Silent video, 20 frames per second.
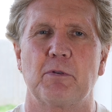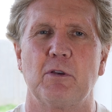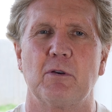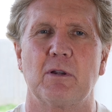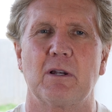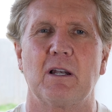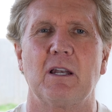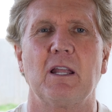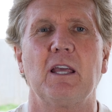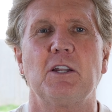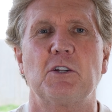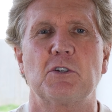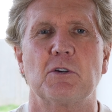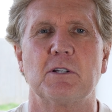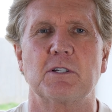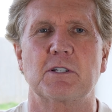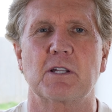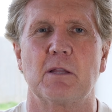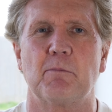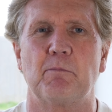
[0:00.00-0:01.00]
you and lead you
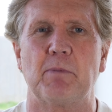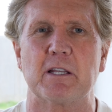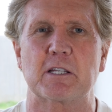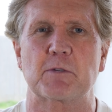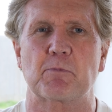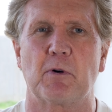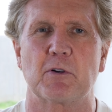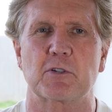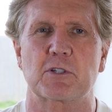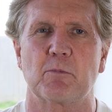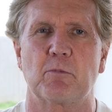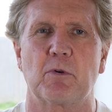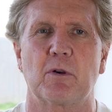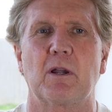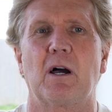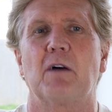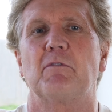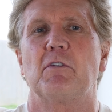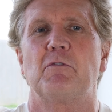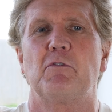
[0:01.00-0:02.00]
into the best possible
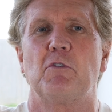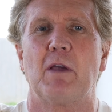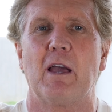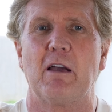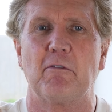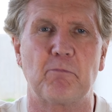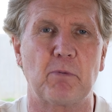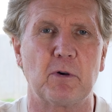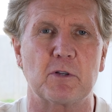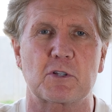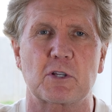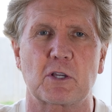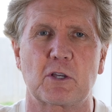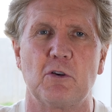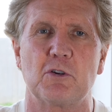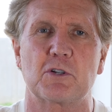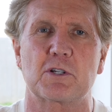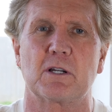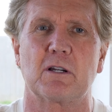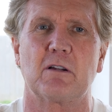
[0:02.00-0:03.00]
life. If you have
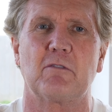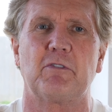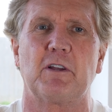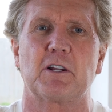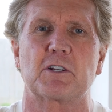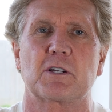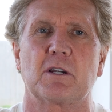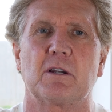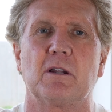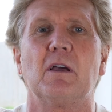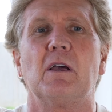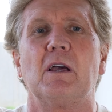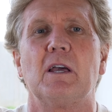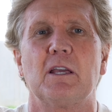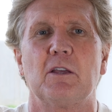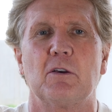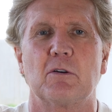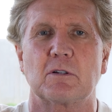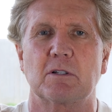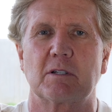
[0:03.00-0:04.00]
persecution and affliction,
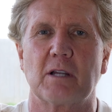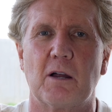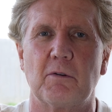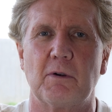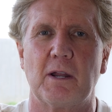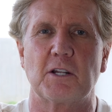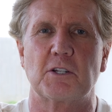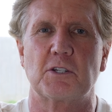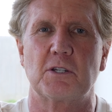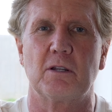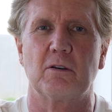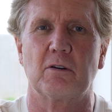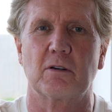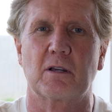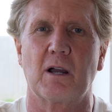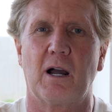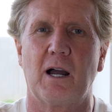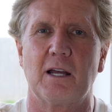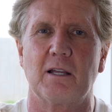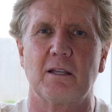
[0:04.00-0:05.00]
he'll direct, he'll
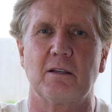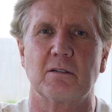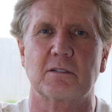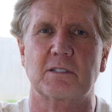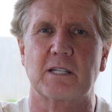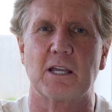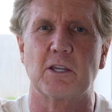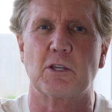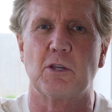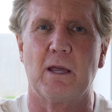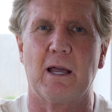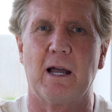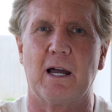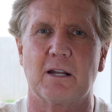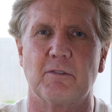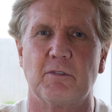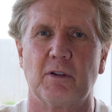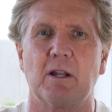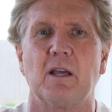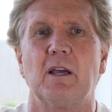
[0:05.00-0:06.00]
guide, he'll take you out
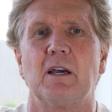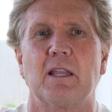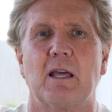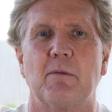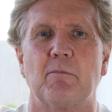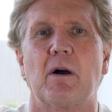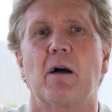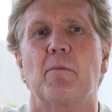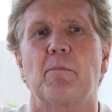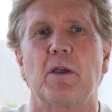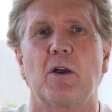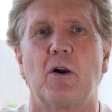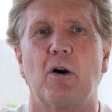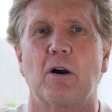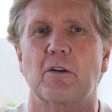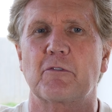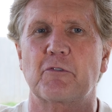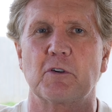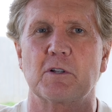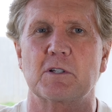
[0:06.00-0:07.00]
of it. It might be
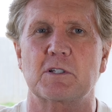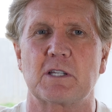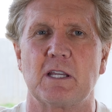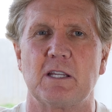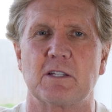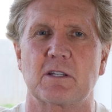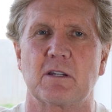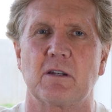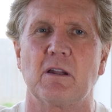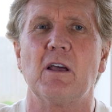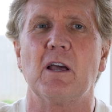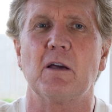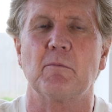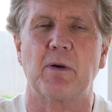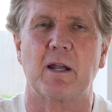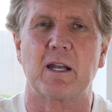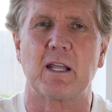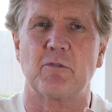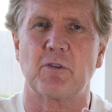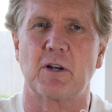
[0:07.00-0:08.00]
hard for a season,
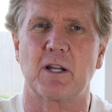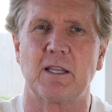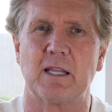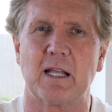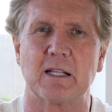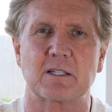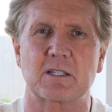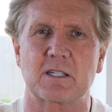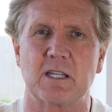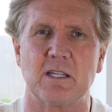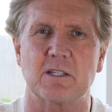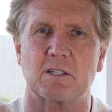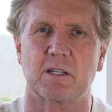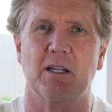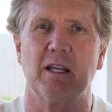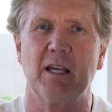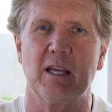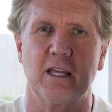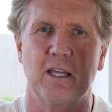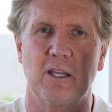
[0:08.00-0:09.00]
but even in that season,
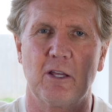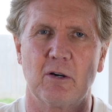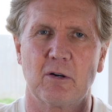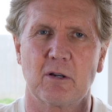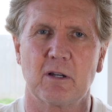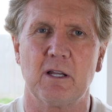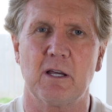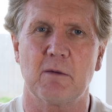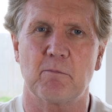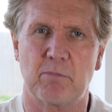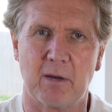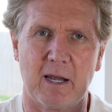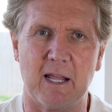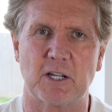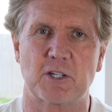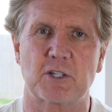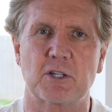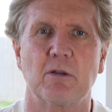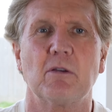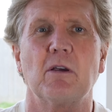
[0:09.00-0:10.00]
he'll
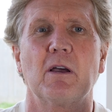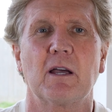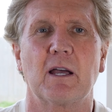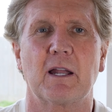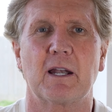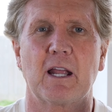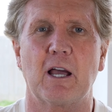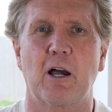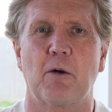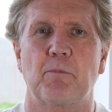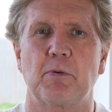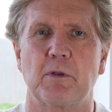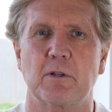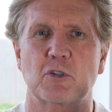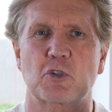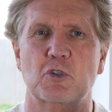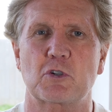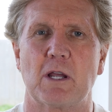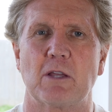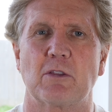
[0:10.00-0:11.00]
bless you and help you
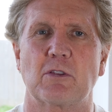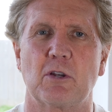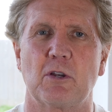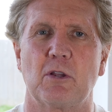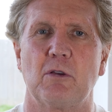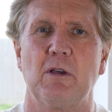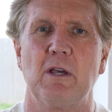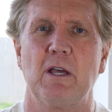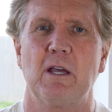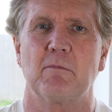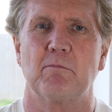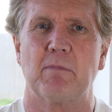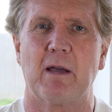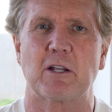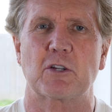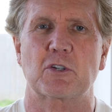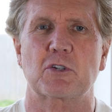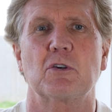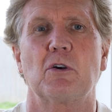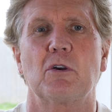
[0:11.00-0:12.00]
and strengthen you.
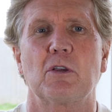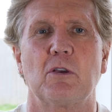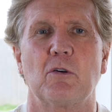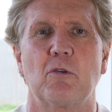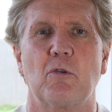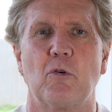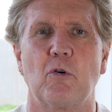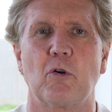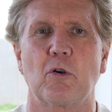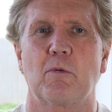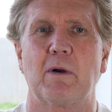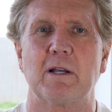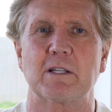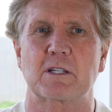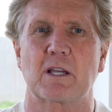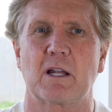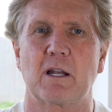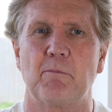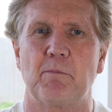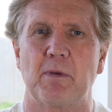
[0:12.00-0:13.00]
Make sure you're always
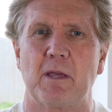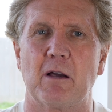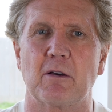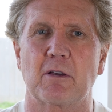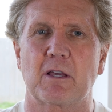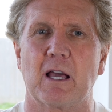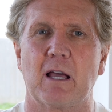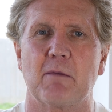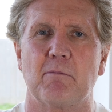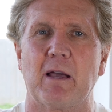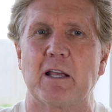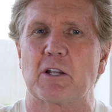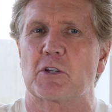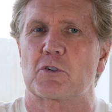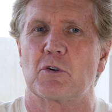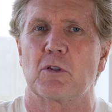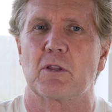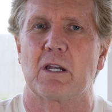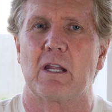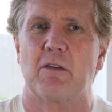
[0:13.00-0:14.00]
going to be okay. Make
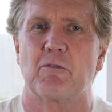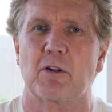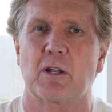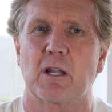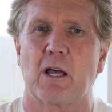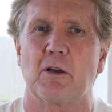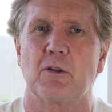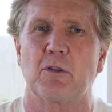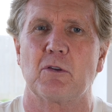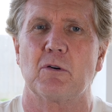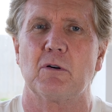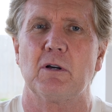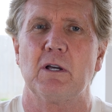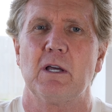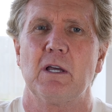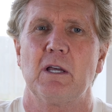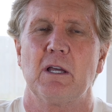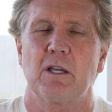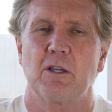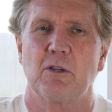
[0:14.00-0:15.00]
sure that even though you're
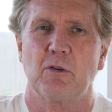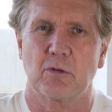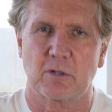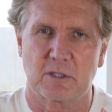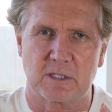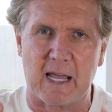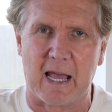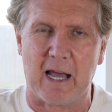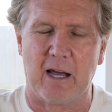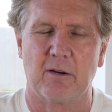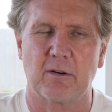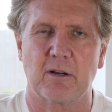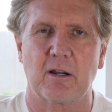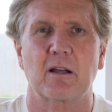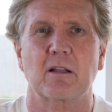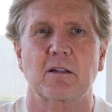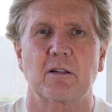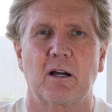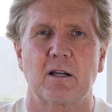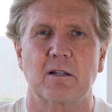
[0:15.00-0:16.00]
you're down,
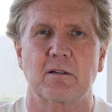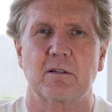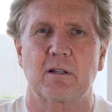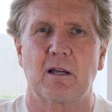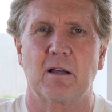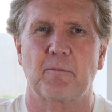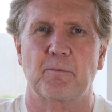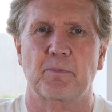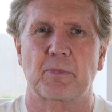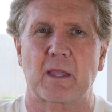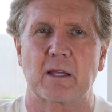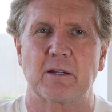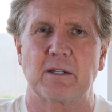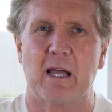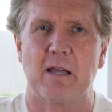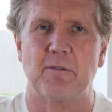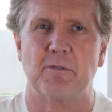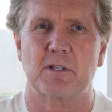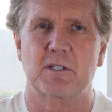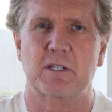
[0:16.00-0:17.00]
like, like, like
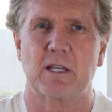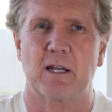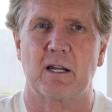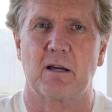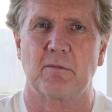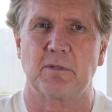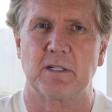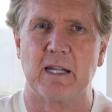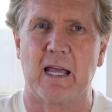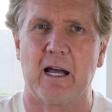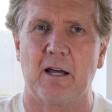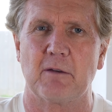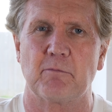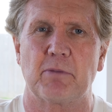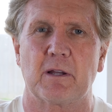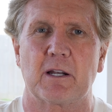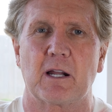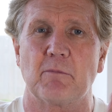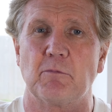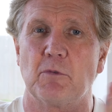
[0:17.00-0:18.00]
David said, I'm down,
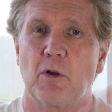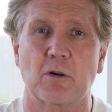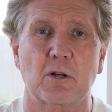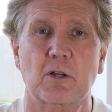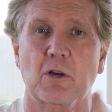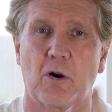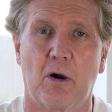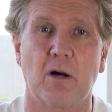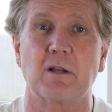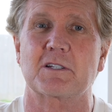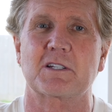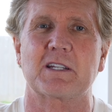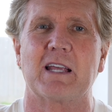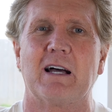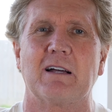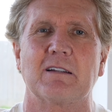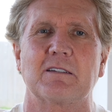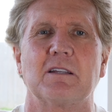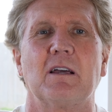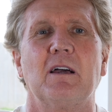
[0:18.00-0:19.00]
but I'm not cast
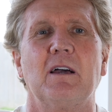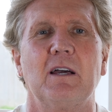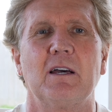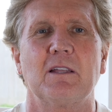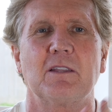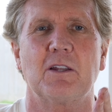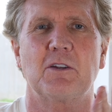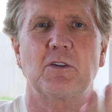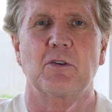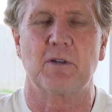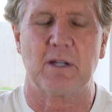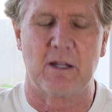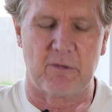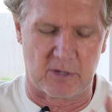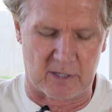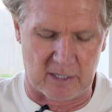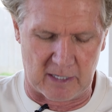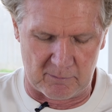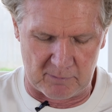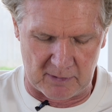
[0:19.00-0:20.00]
out. That you're never
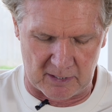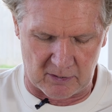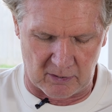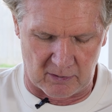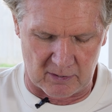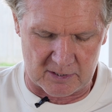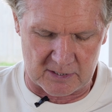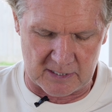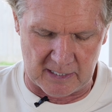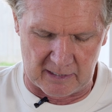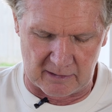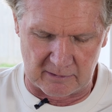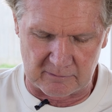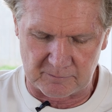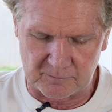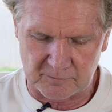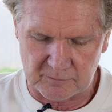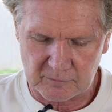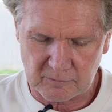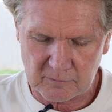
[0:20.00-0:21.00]
going to be cast out.
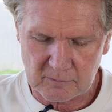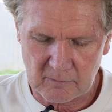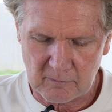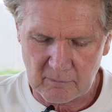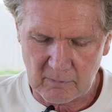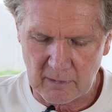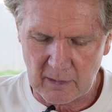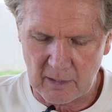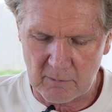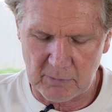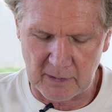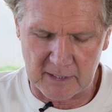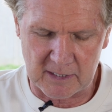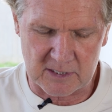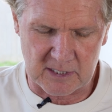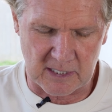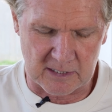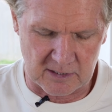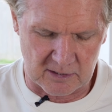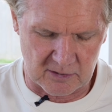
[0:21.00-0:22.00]
But he
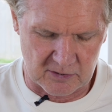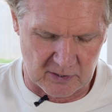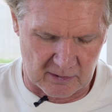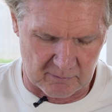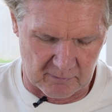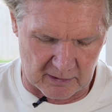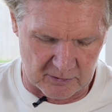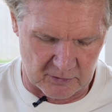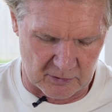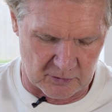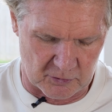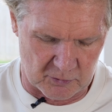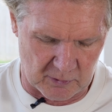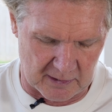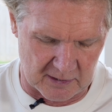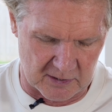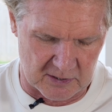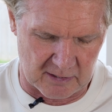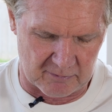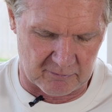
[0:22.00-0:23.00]
says in Psalm one
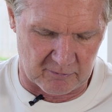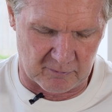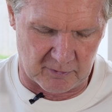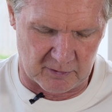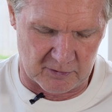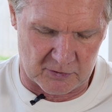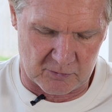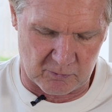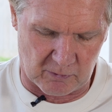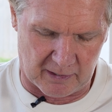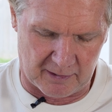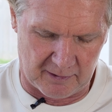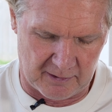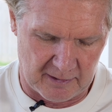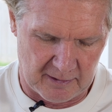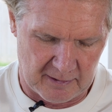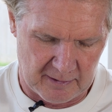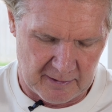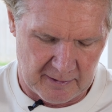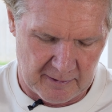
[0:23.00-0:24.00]
twenty-seven, verse one,
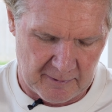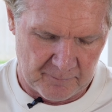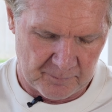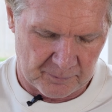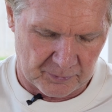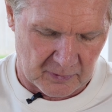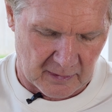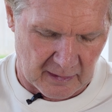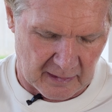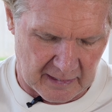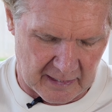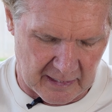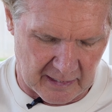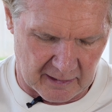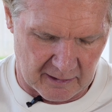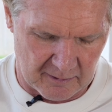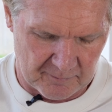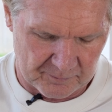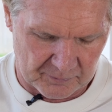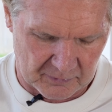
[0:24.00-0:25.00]

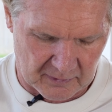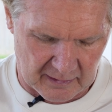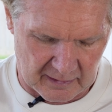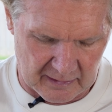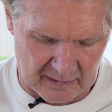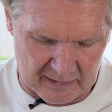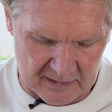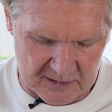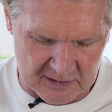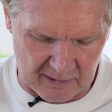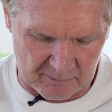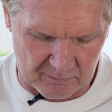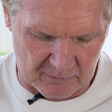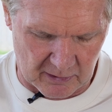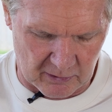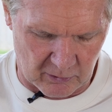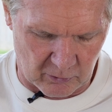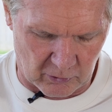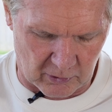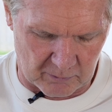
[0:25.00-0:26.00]
here, except the
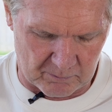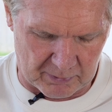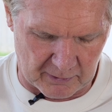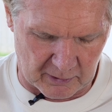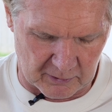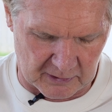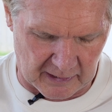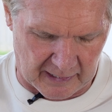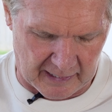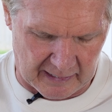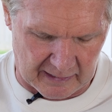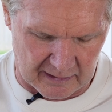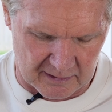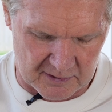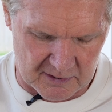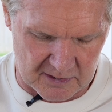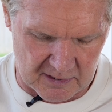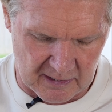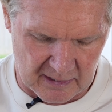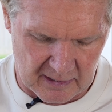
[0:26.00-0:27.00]
Lord build the
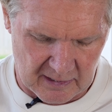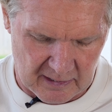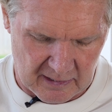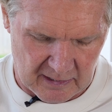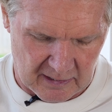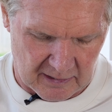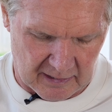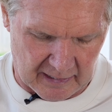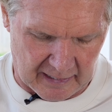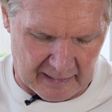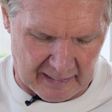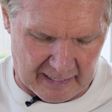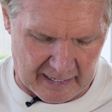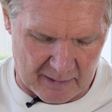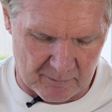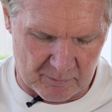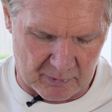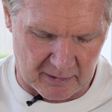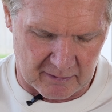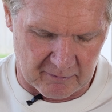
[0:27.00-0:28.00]
house, they
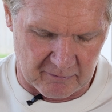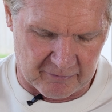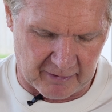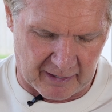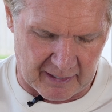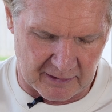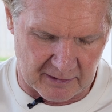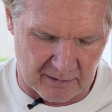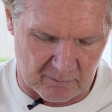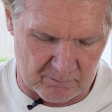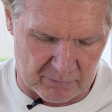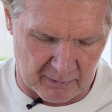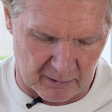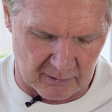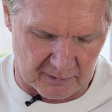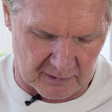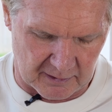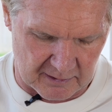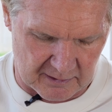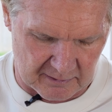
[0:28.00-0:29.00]
labor in vain that
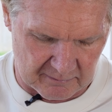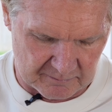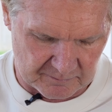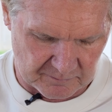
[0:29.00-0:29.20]
build it.